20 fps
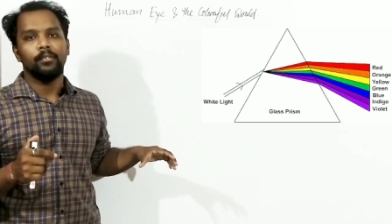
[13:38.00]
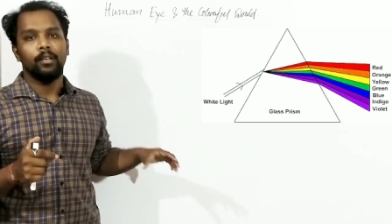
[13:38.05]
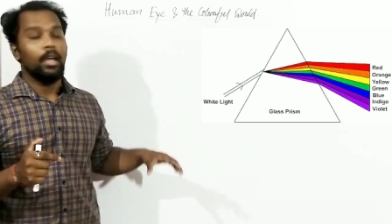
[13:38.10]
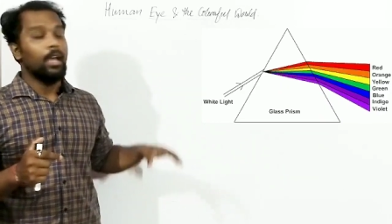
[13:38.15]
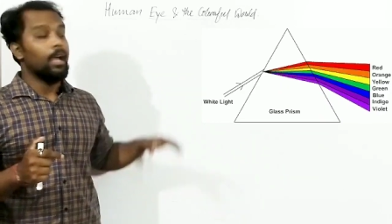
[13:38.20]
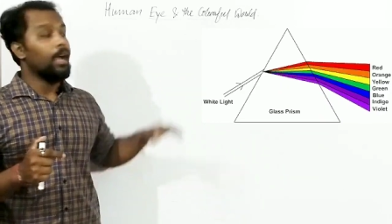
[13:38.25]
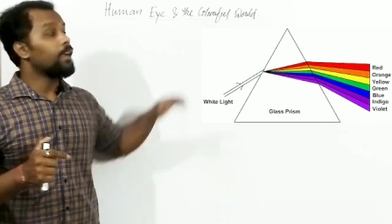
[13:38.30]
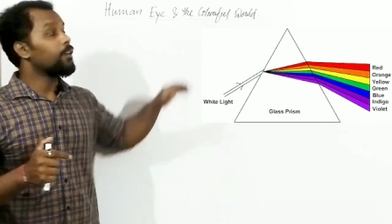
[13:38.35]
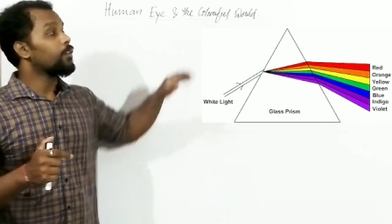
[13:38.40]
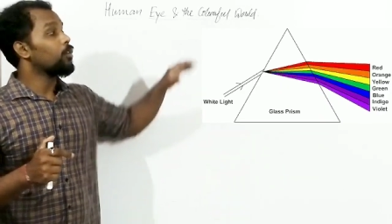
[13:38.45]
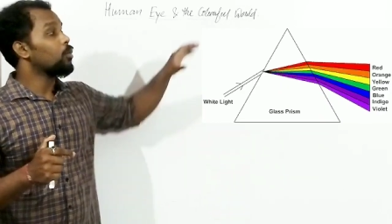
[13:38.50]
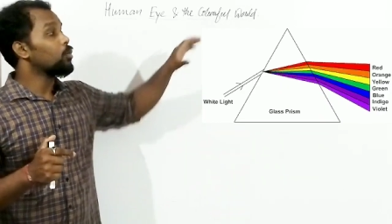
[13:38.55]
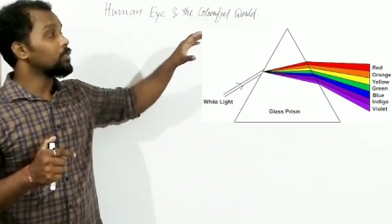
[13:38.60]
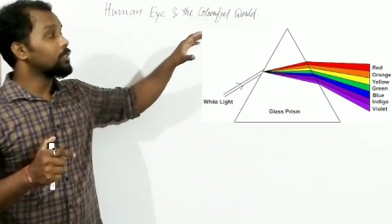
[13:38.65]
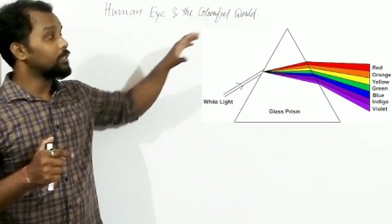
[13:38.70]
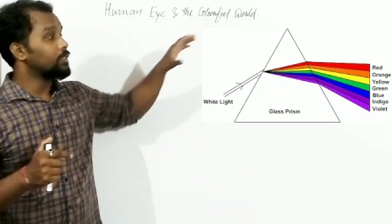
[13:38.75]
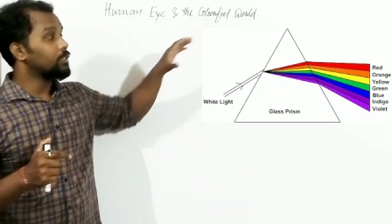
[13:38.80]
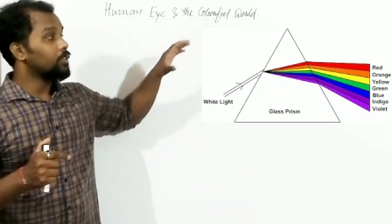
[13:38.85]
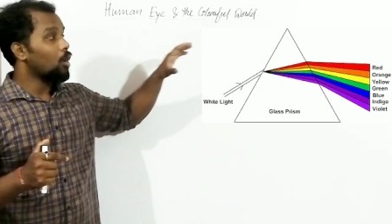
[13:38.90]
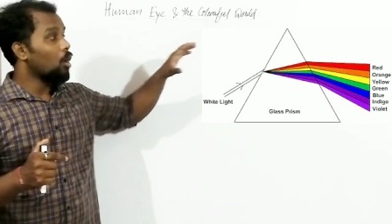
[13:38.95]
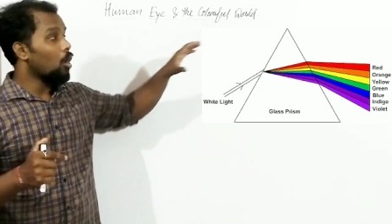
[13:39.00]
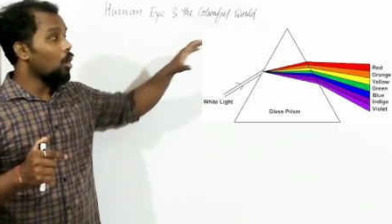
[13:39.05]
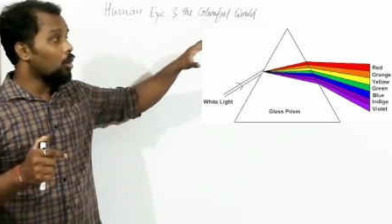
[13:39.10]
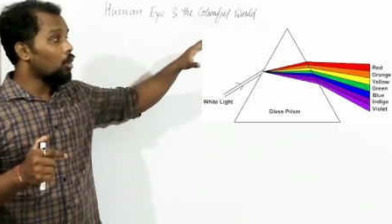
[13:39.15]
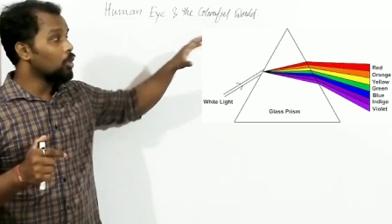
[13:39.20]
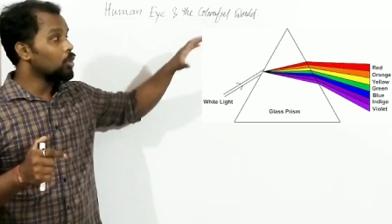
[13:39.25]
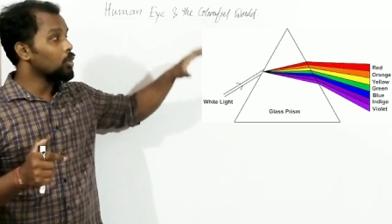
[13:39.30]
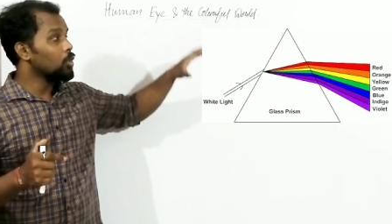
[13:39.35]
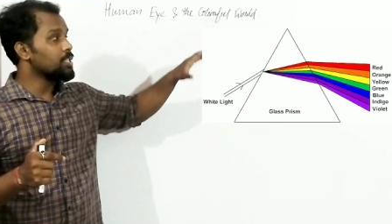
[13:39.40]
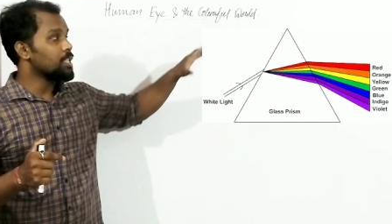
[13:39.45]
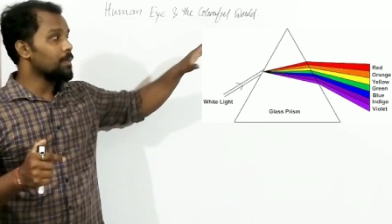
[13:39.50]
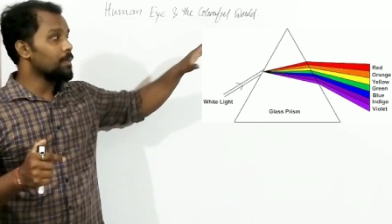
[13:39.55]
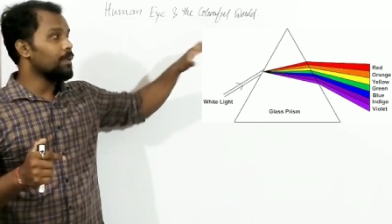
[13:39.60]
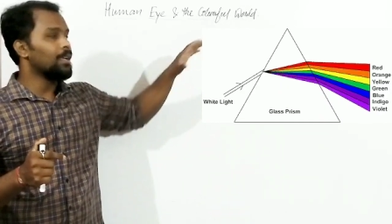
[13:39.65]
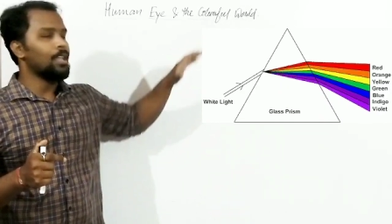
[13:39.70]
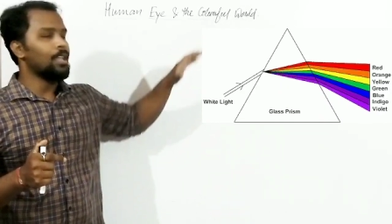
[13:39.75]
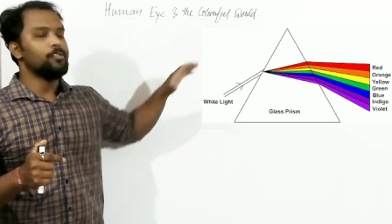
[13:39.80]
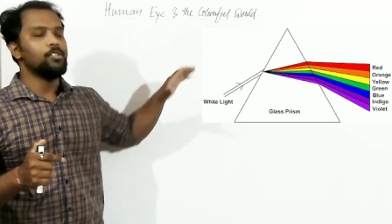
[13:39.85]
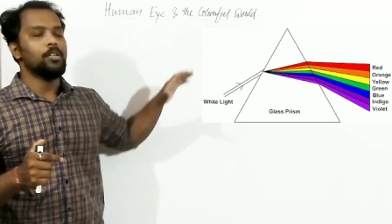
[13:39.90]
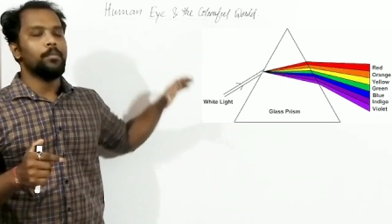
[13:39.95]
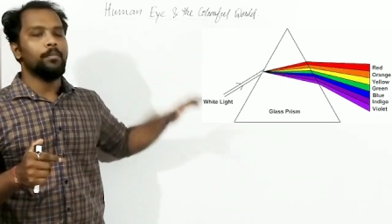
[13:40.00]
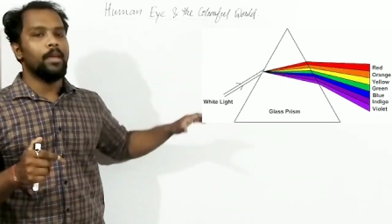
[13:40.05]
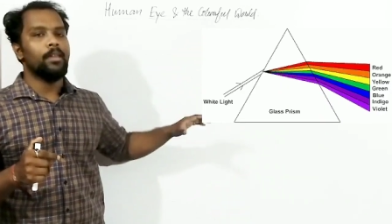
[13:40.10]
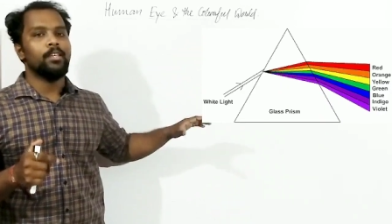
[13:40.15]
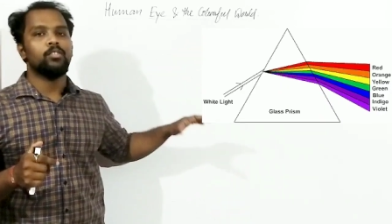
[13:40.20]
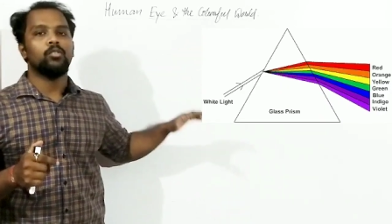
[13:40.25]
And all those 7 colors of band is